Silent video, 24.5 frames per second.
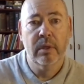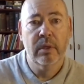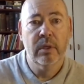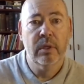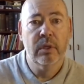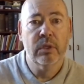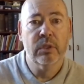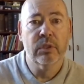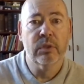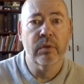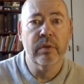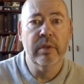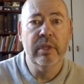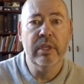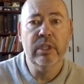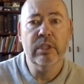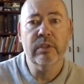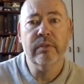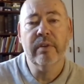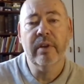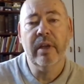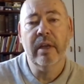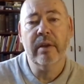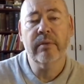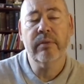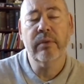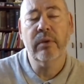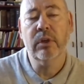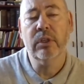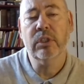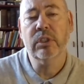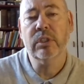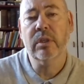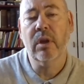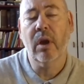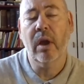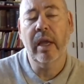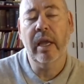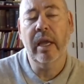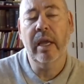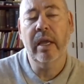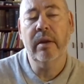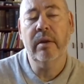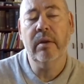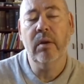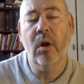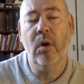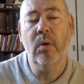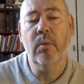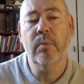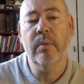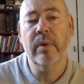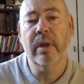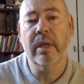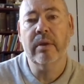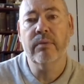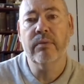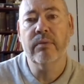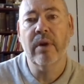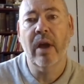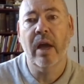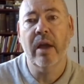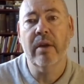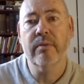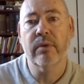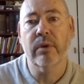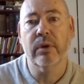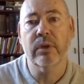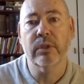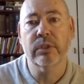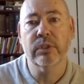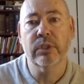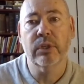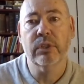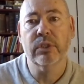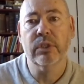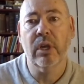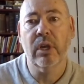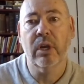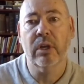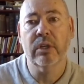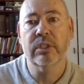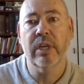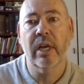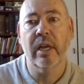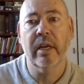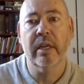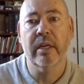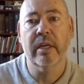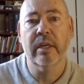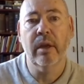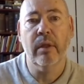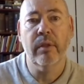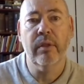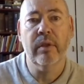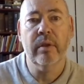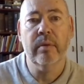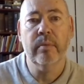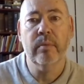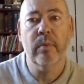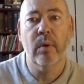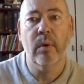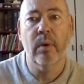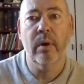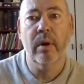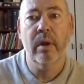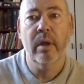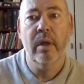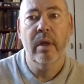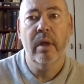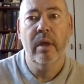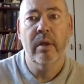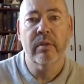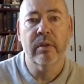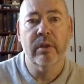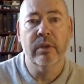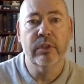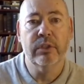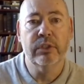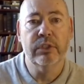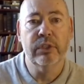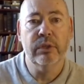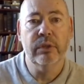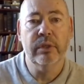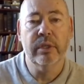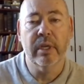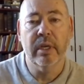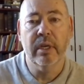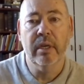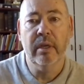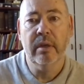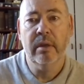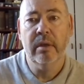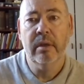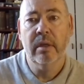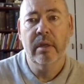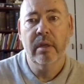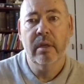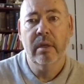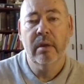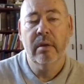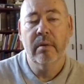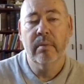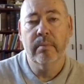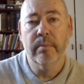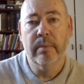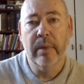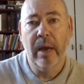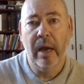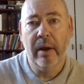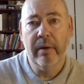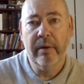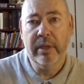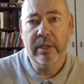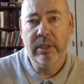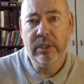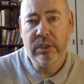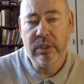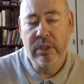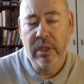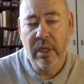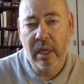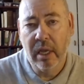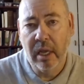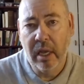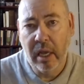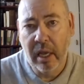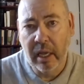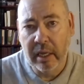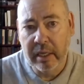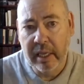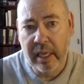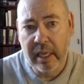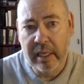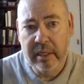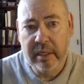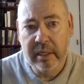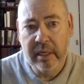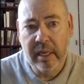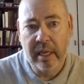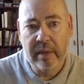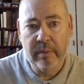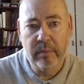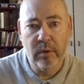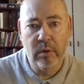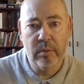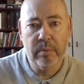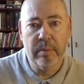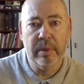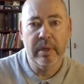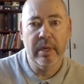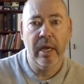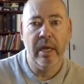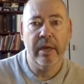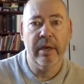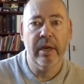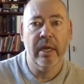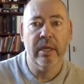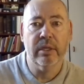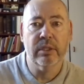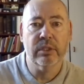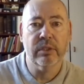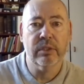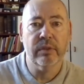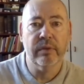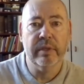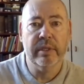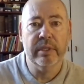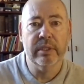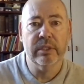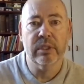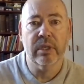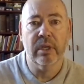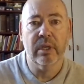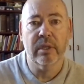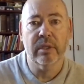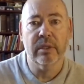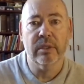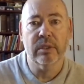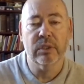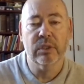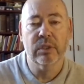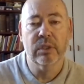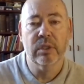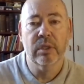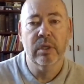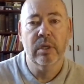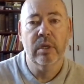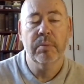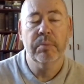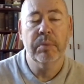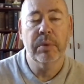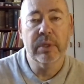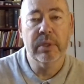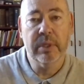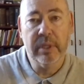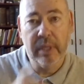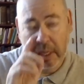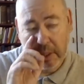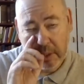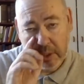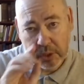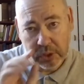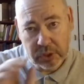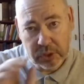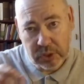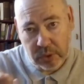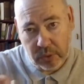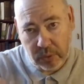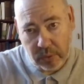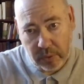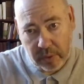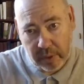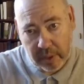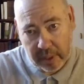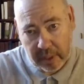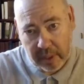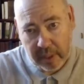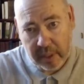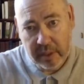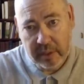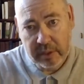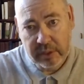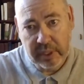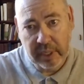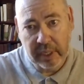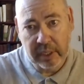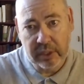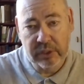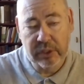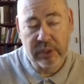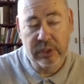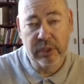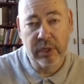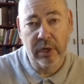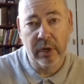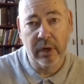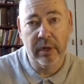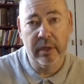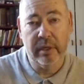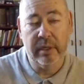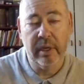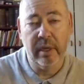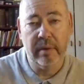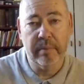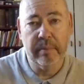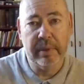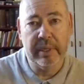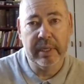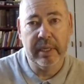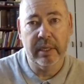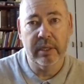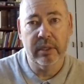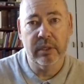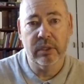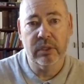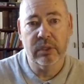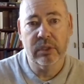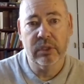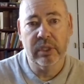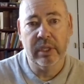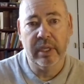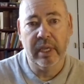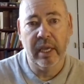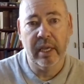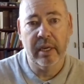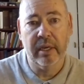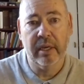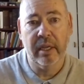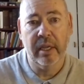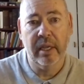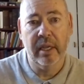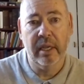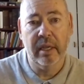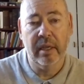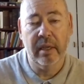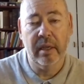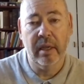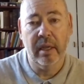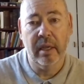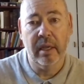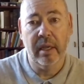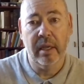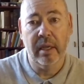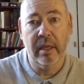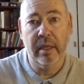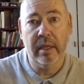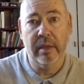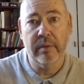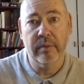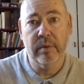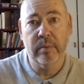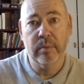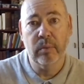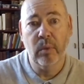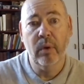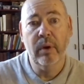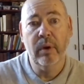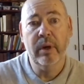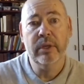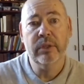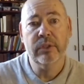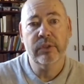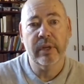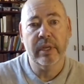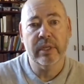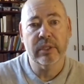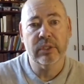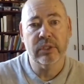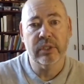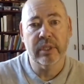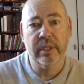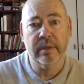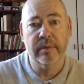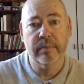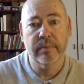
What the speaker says: So these first opening 5 verses are telling nothing more than Judah marries a Canaanite woman and has 3 sons. But then the story takes a turn and begins to get even more interesting.